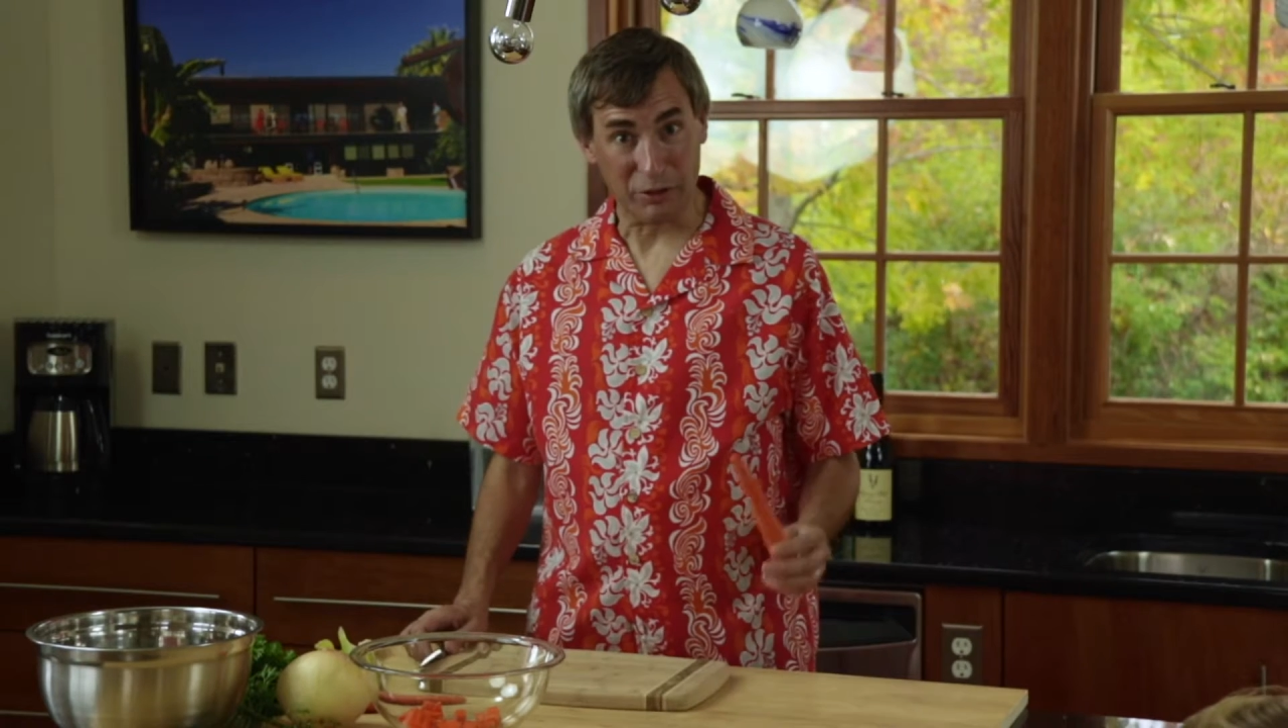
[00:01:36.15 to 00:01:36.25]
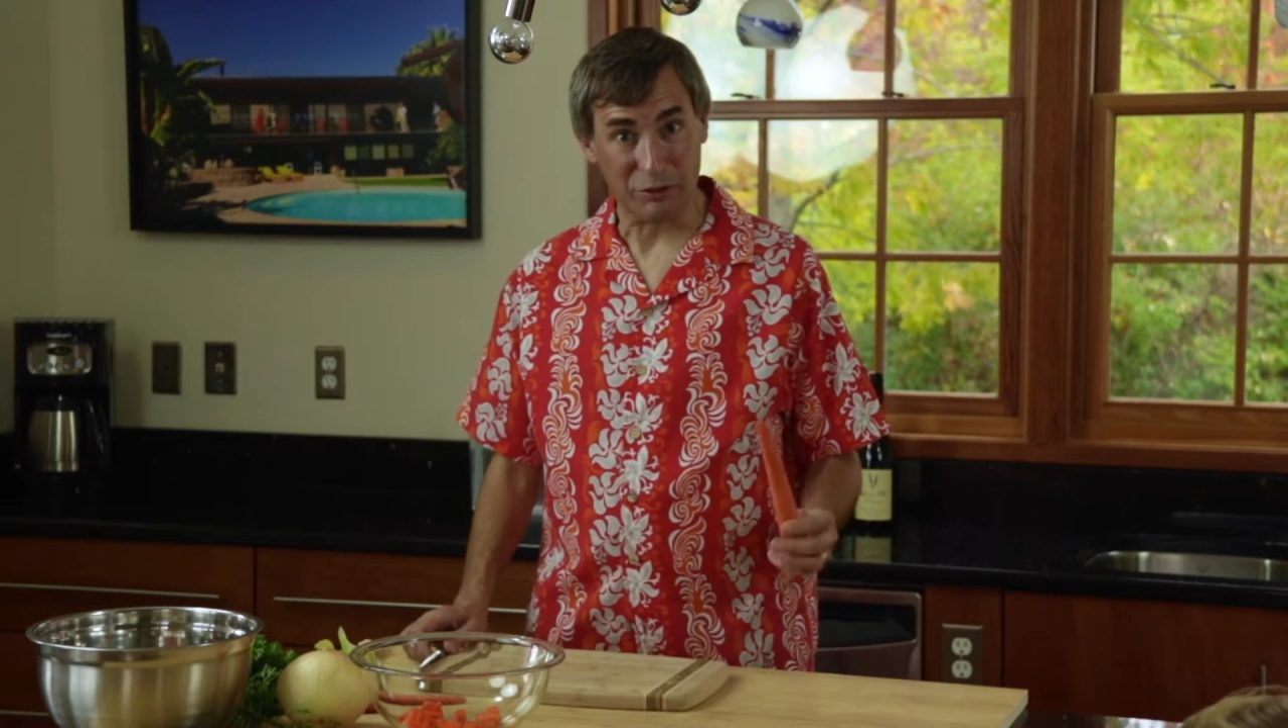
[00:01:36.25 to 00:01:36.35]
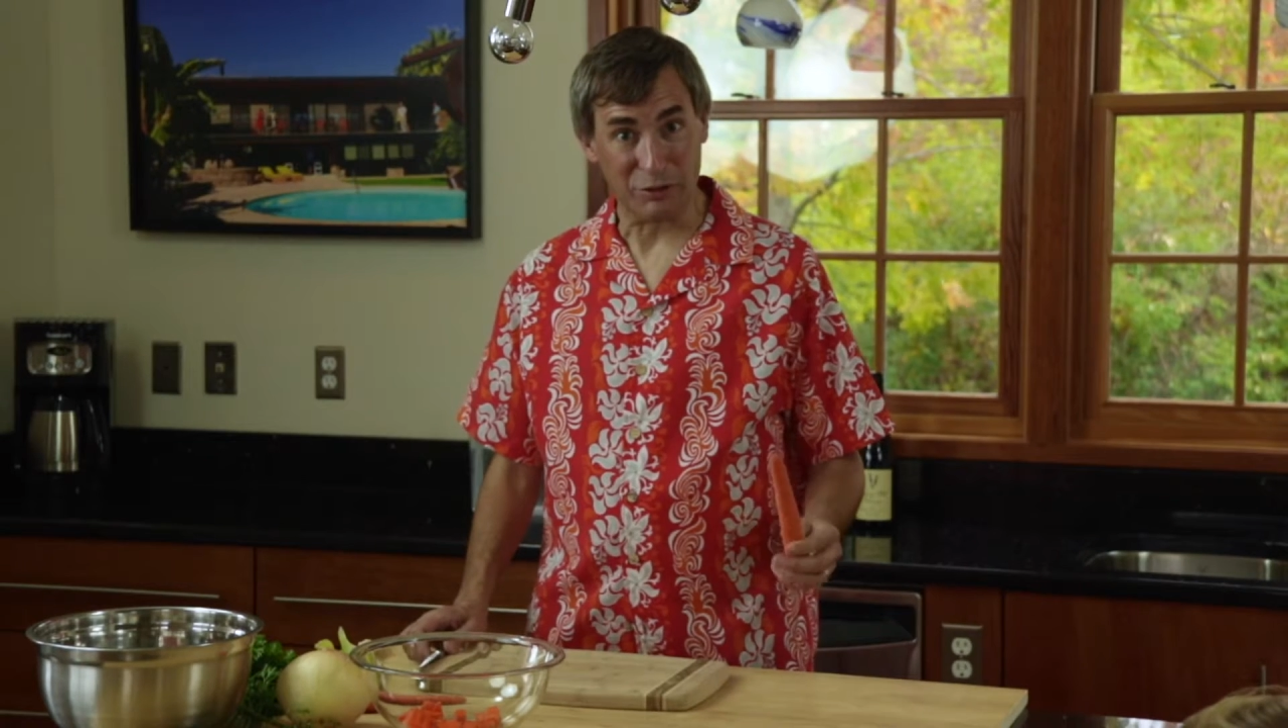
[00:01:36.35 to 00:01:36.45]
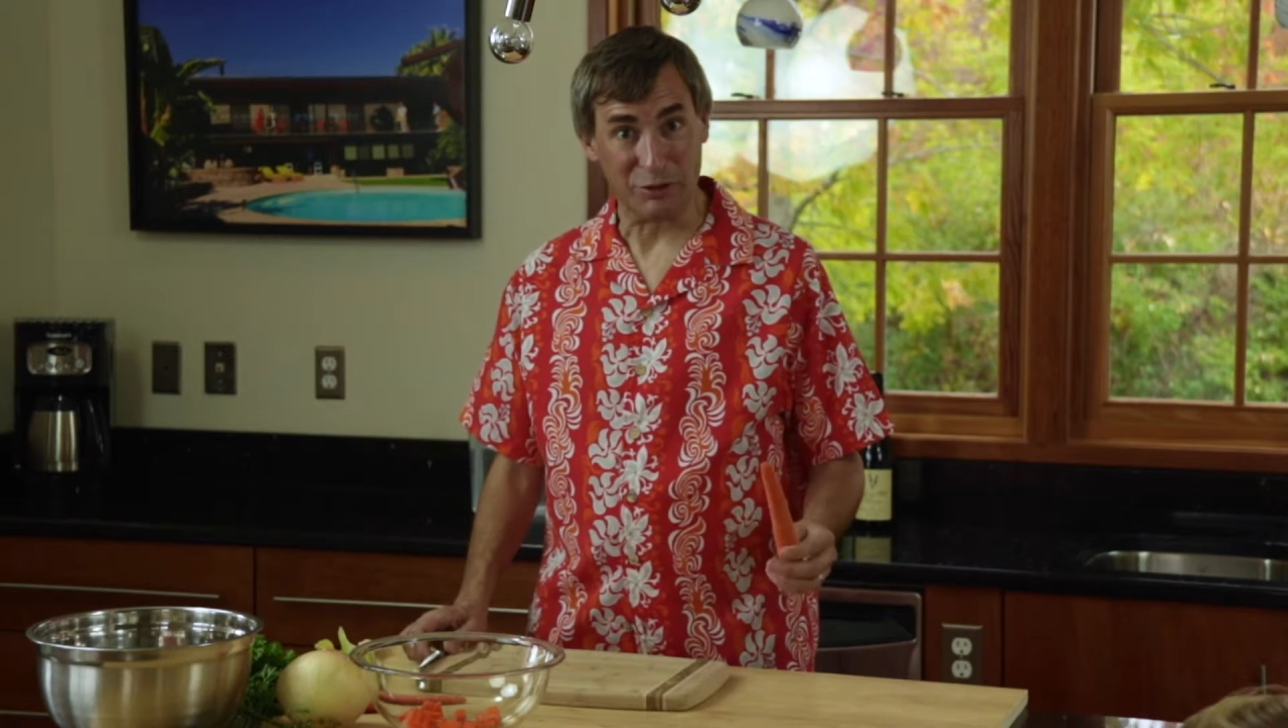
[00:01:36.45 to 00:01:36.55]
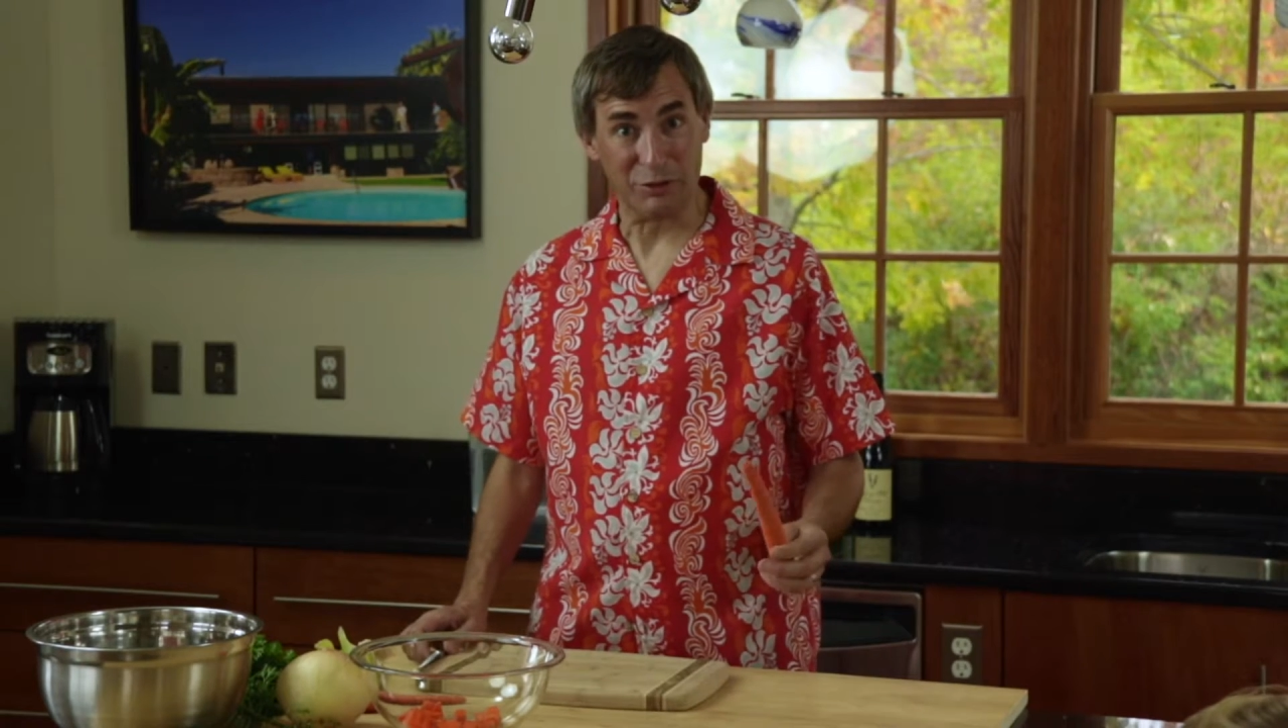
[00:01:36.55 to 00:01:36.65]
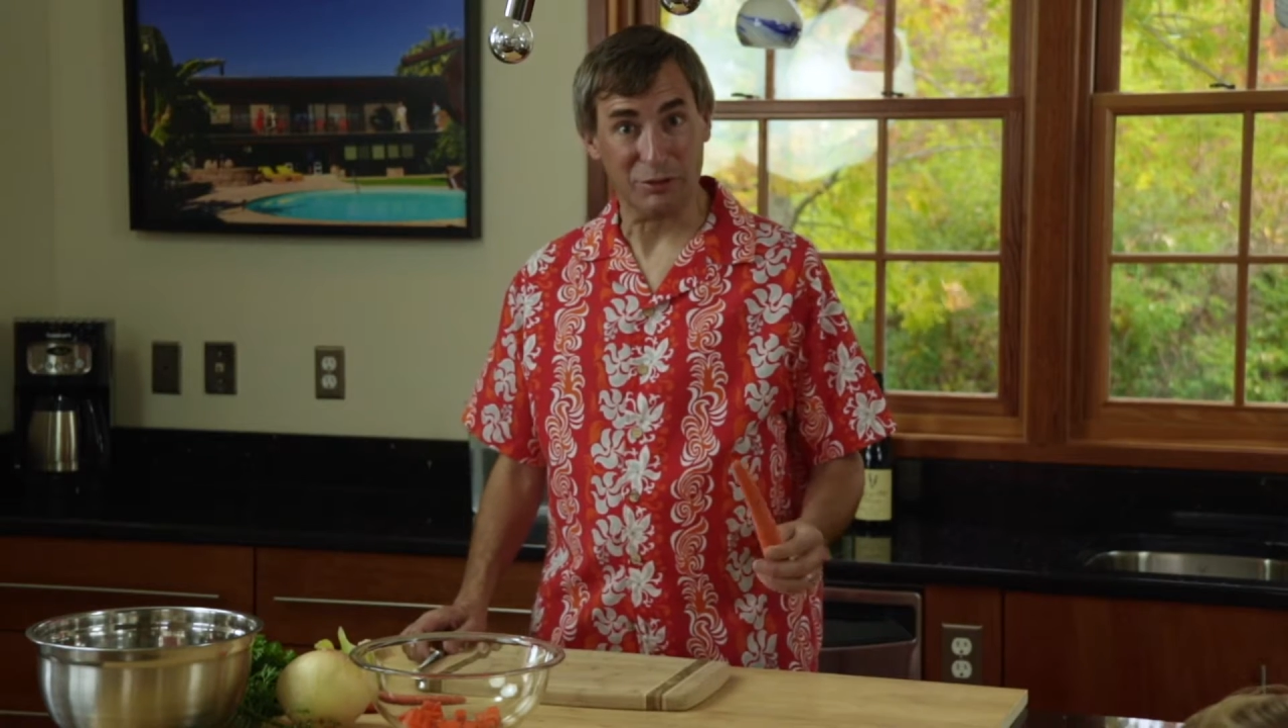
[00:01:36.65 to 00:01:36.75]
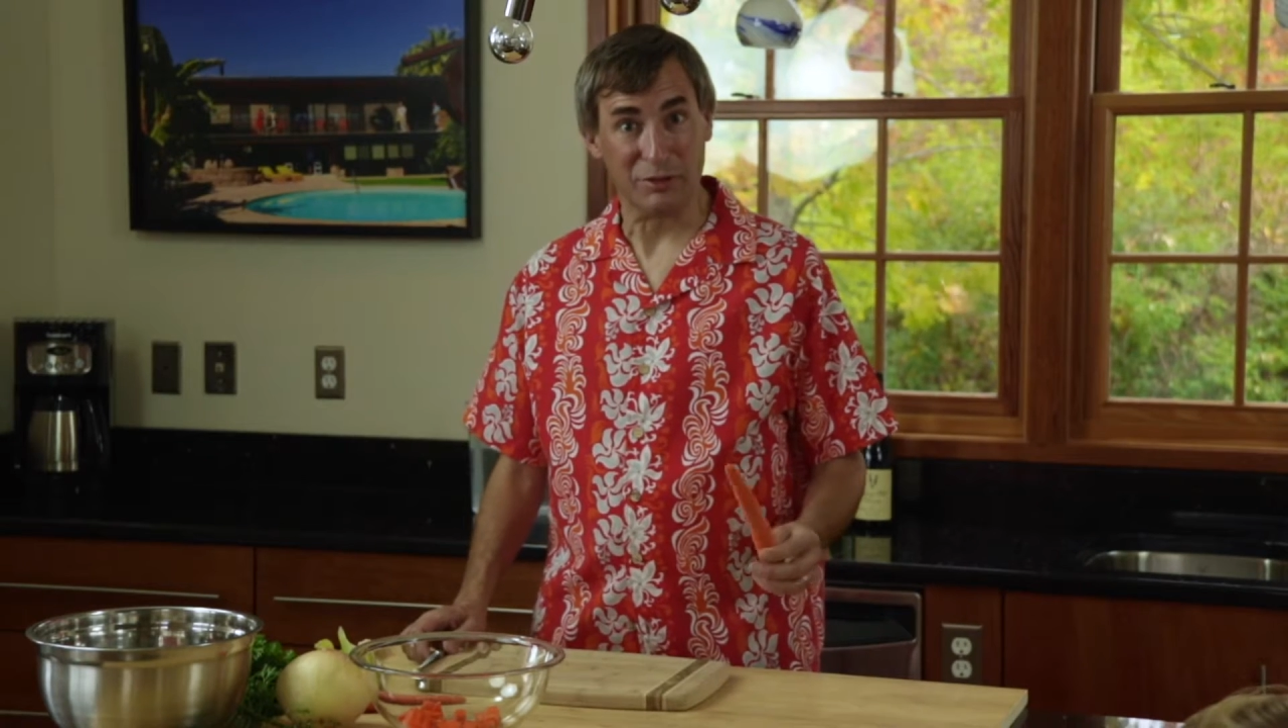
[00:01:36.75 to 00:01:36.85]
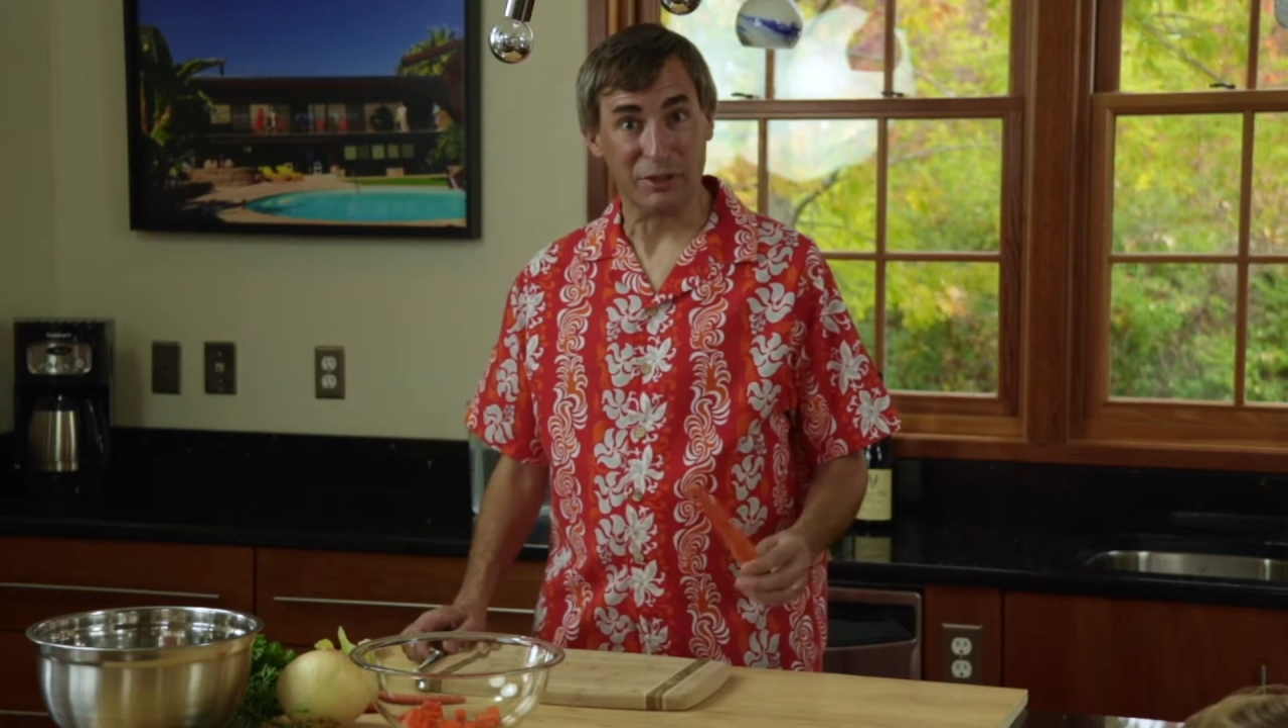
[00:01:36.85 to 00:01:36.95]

to do